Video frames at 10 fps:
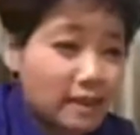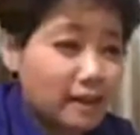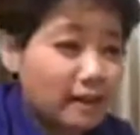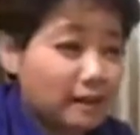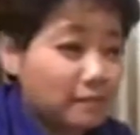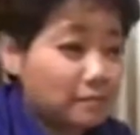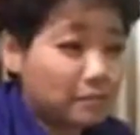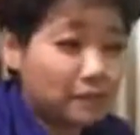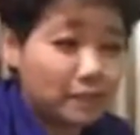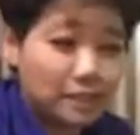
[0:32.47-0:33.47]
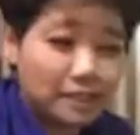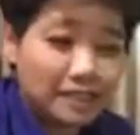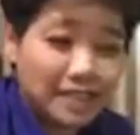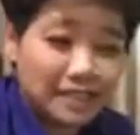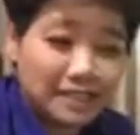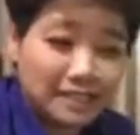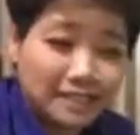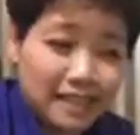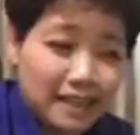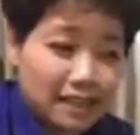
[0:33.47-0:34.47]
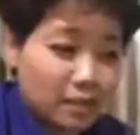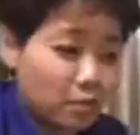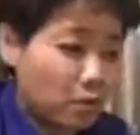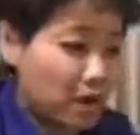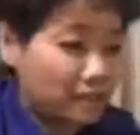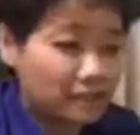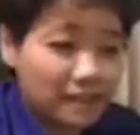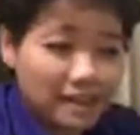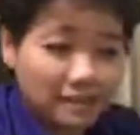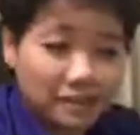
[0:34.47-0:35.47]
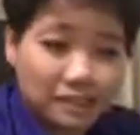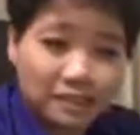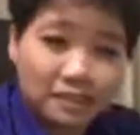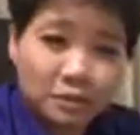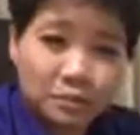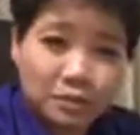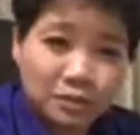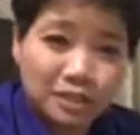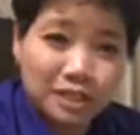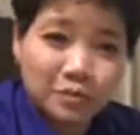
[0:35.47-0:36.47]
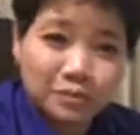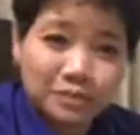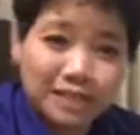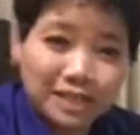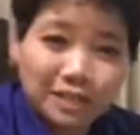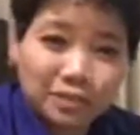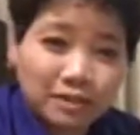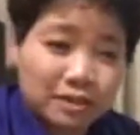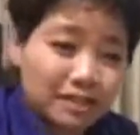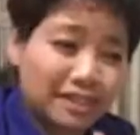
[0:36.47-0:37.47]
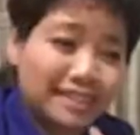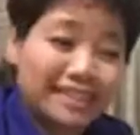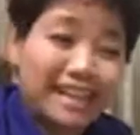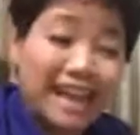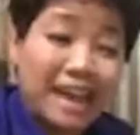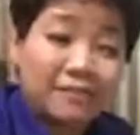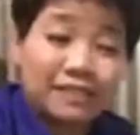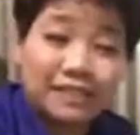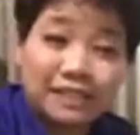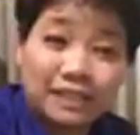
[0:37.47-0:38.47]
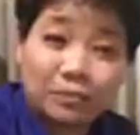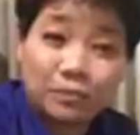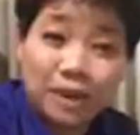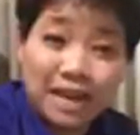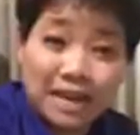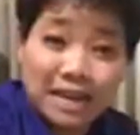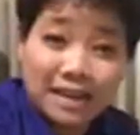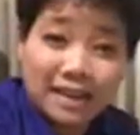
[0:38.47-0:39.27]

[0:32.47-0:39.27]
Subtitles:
Another attendee say when this other opportunity was presented to her, she didn't have anything ready,